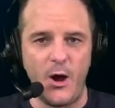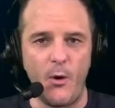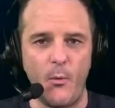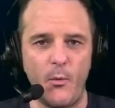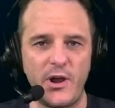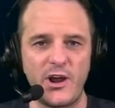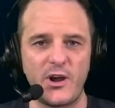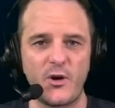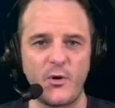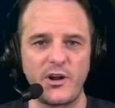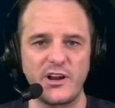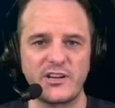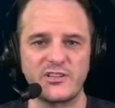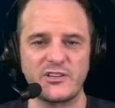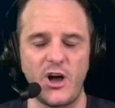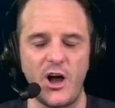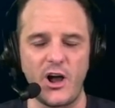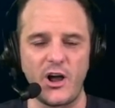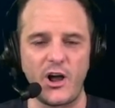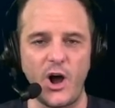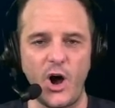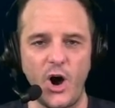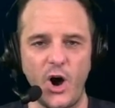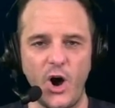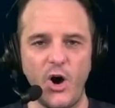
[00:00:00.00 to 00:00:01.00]
We're going to
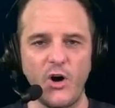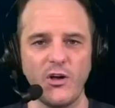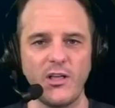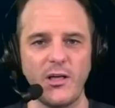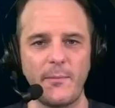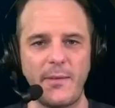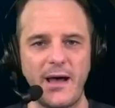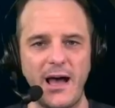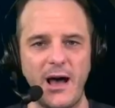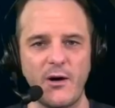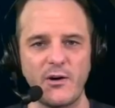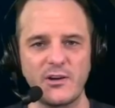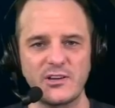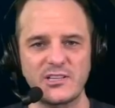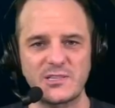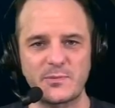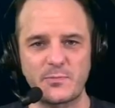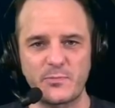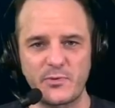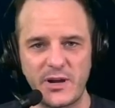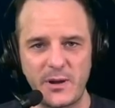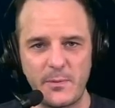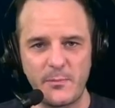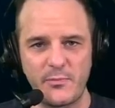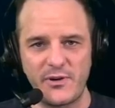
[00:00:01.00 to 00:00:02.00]
talk all about
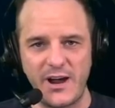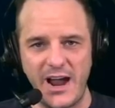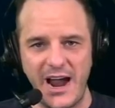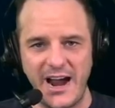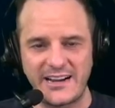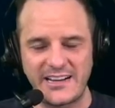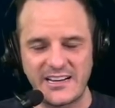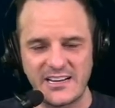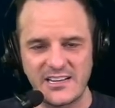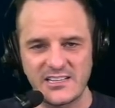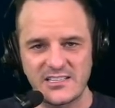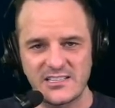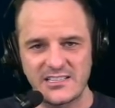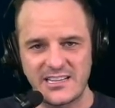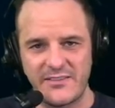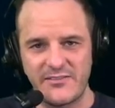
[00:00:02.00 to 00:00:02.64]
spring practice,